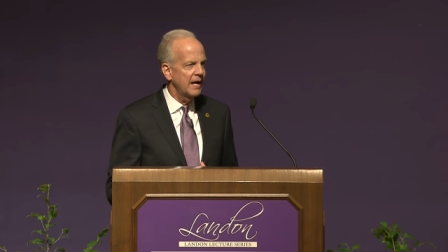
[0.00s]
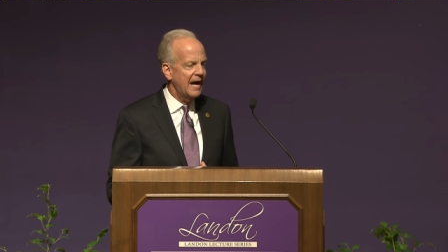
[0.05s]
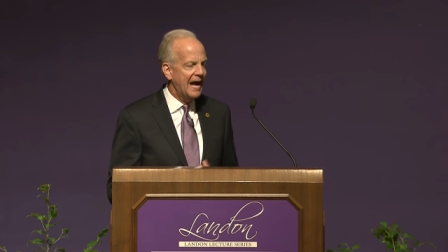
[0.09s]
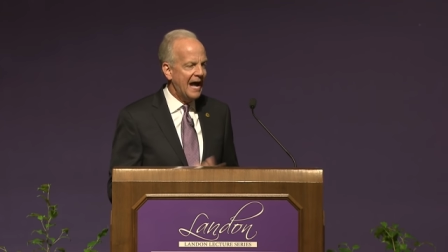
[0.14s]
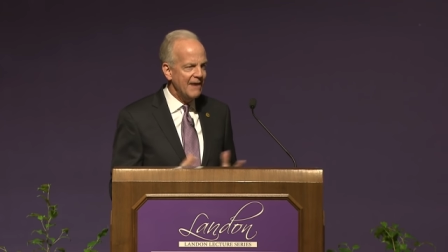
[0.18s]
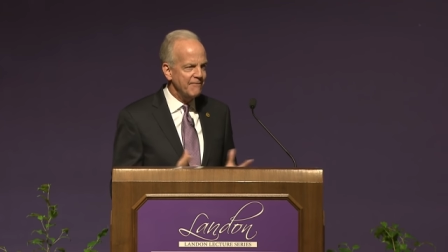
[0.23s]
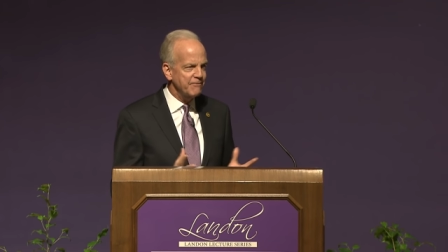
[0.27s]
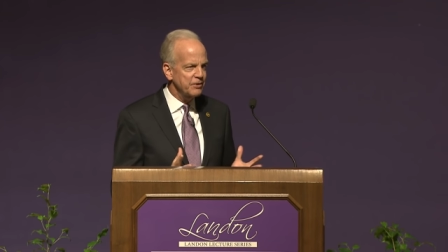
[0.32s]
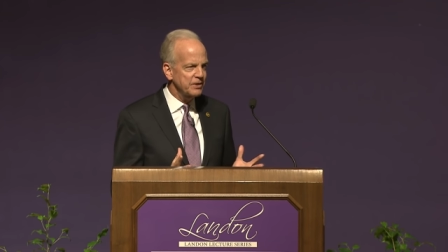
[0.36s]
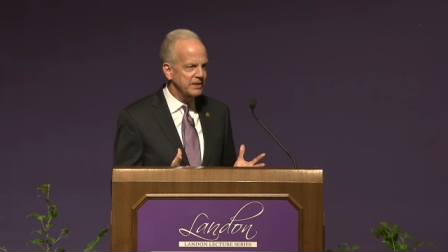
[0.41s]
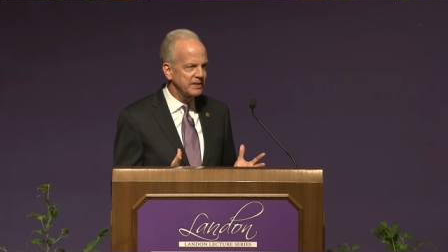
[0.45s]

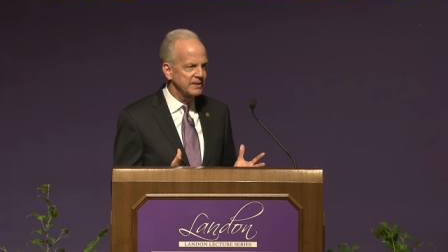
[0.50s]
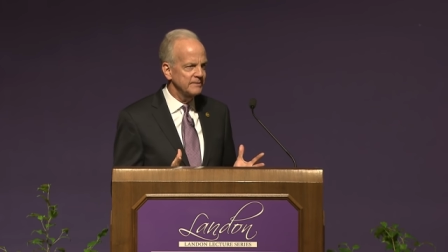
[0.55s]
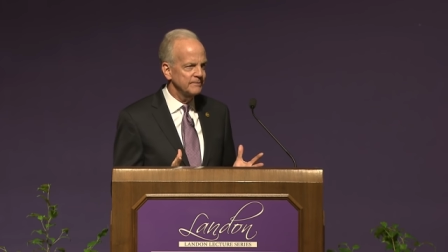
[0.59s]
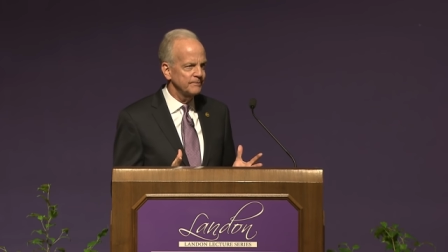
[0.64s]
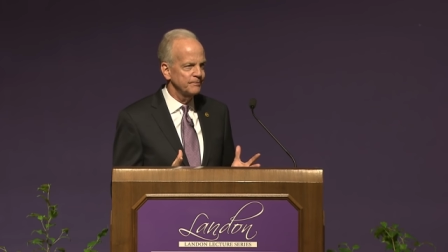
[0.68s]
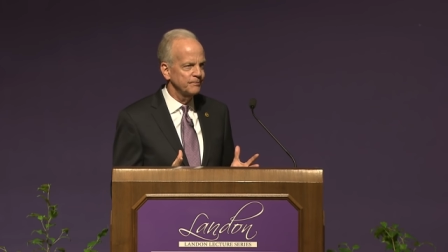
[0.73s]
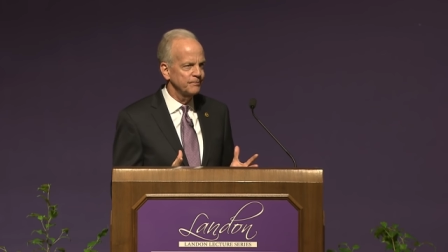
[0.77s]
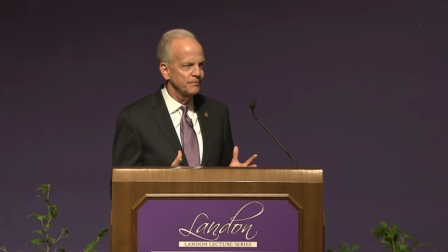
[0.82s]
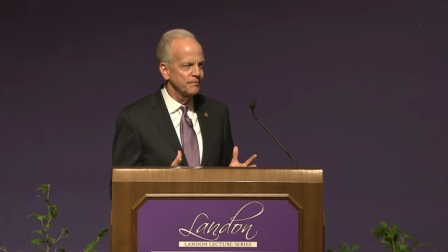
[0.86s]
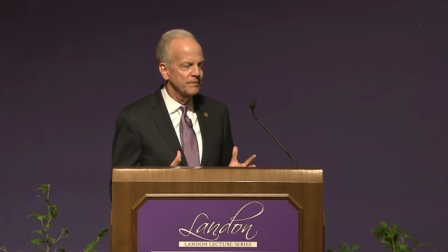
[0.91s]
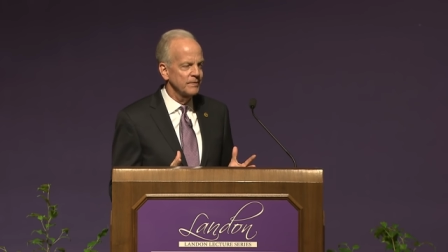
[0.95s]
Africa,
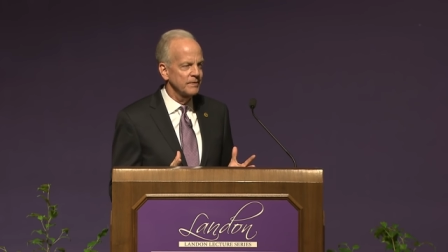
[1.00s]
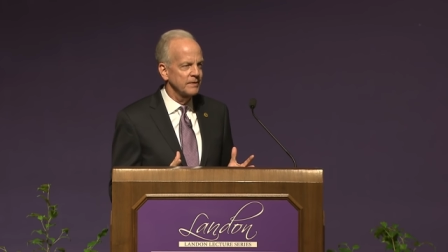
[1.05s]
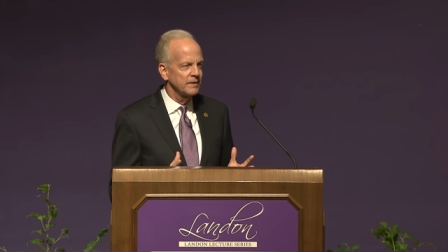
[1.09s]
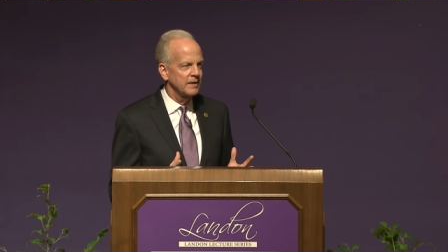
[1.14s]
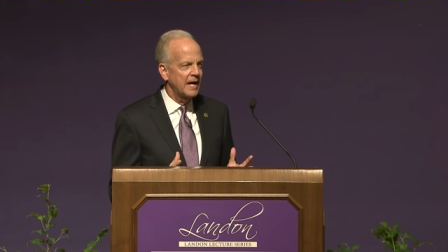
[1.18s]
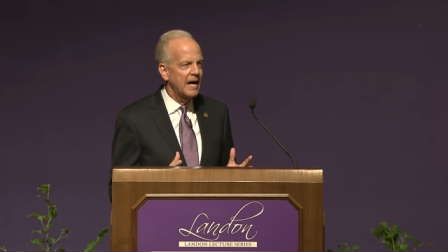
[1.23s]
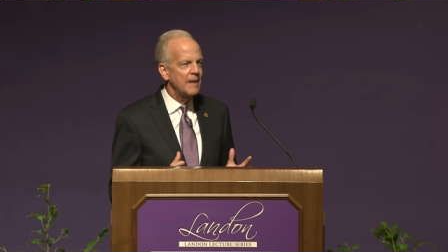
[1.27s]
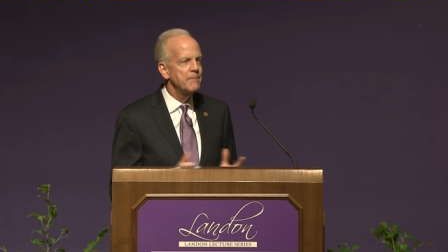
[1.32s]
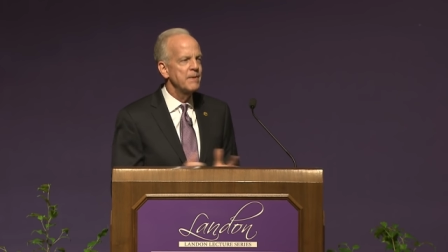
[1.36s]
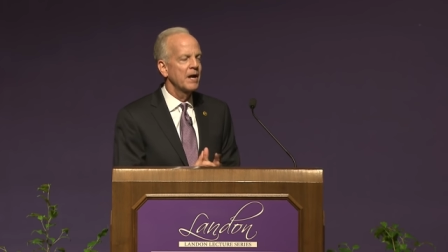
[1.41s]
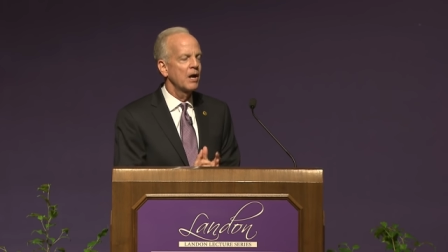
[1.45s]

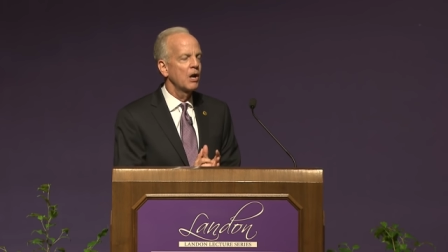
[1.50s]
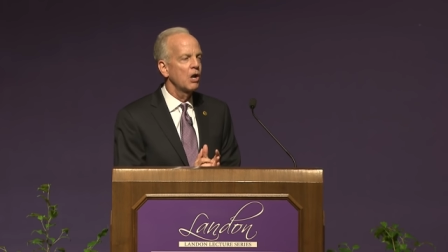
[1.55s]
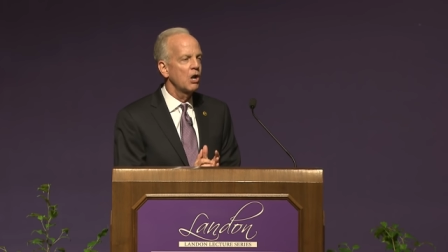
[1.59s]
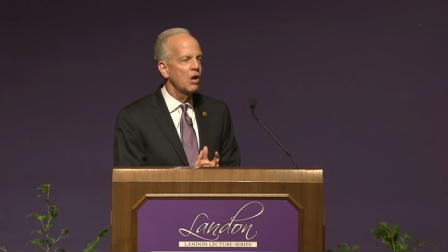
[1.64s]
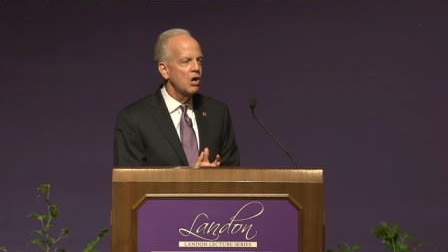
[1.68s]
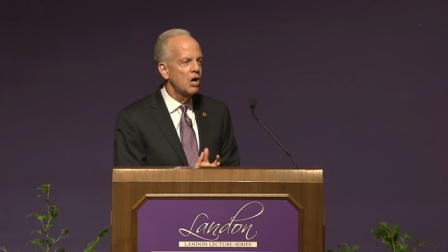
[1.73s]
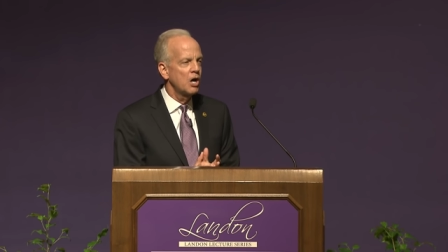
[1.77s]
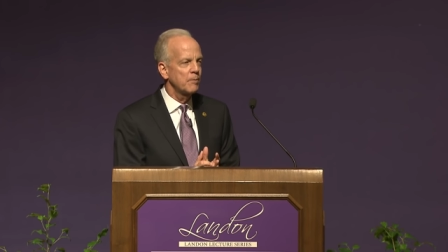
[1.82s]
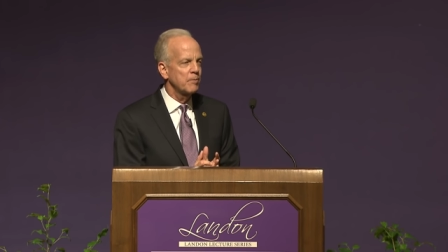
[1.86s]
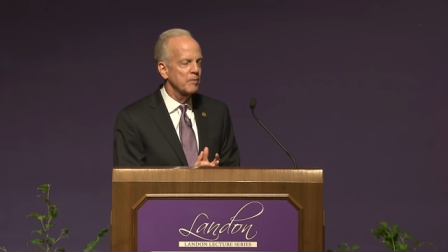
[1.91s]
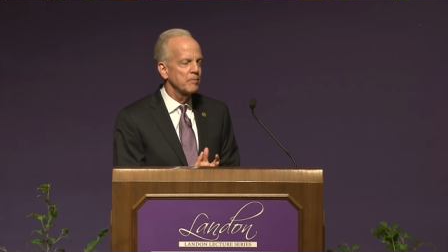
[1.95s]
I've been a
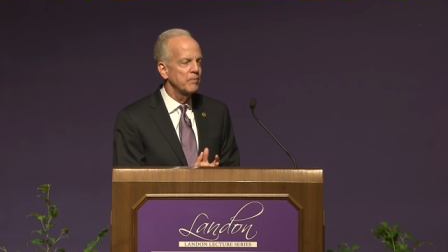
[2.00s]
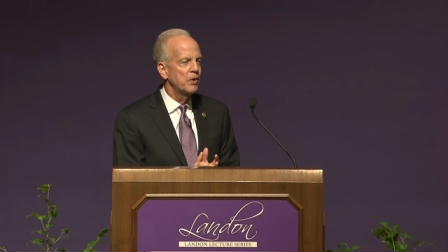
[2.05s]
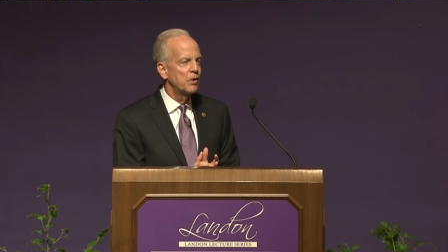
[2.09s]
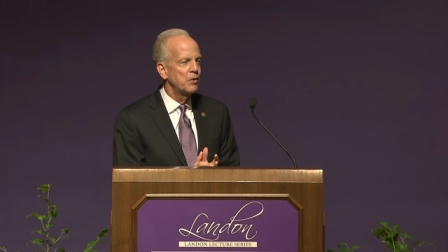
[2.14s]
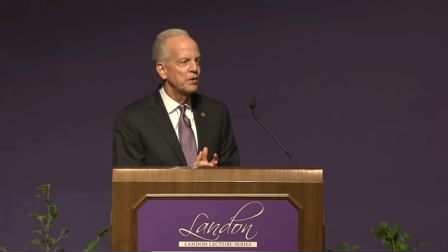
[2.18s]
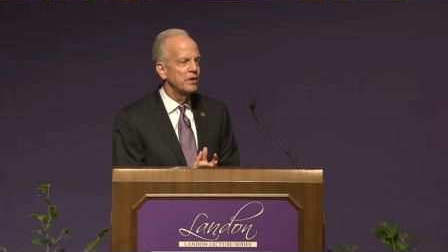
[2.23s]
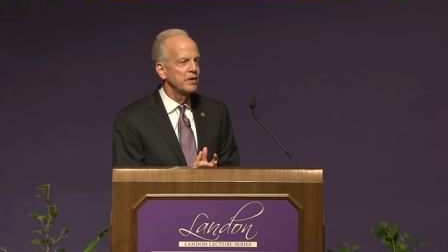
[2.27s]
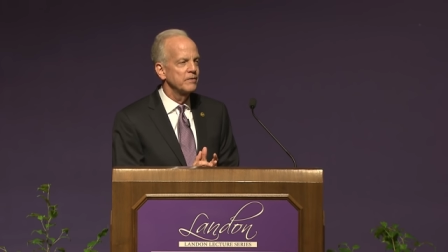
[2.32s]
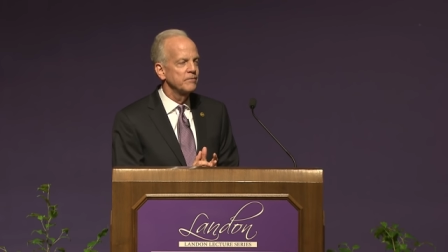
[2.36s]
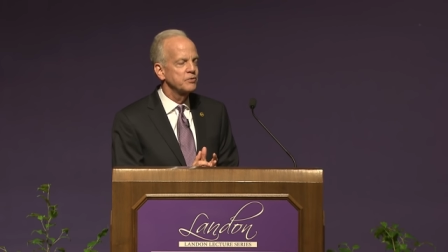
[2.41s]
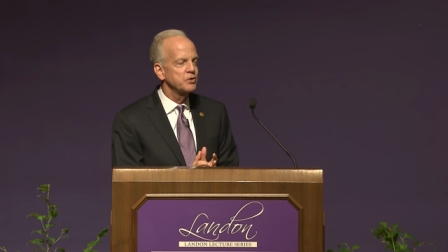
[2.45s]
long
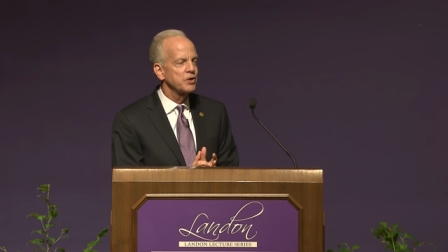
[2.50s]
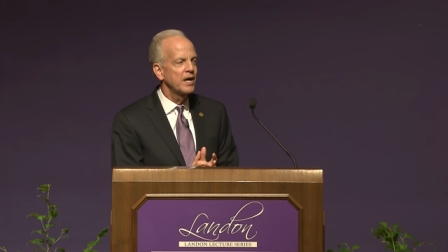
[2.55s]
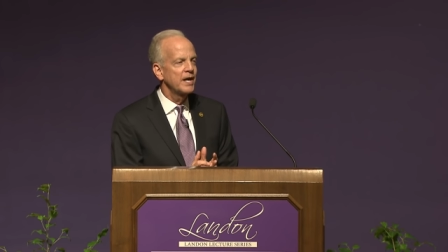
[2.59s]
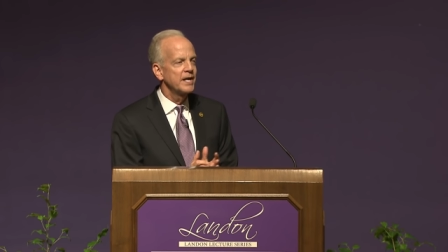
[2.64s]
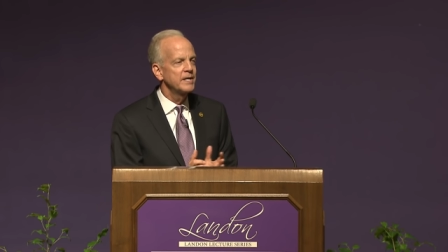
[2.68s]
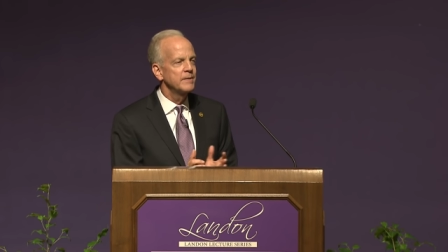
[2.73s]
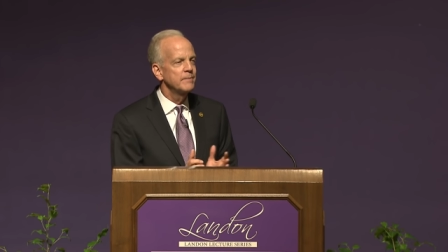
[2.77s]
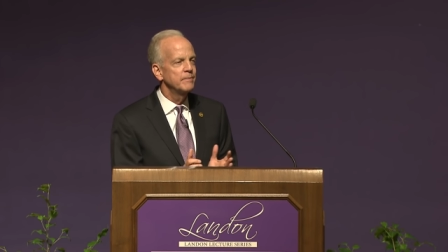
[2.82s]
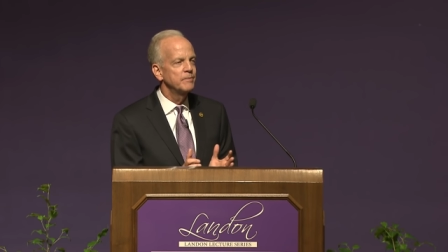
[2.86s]
proponent of trying to,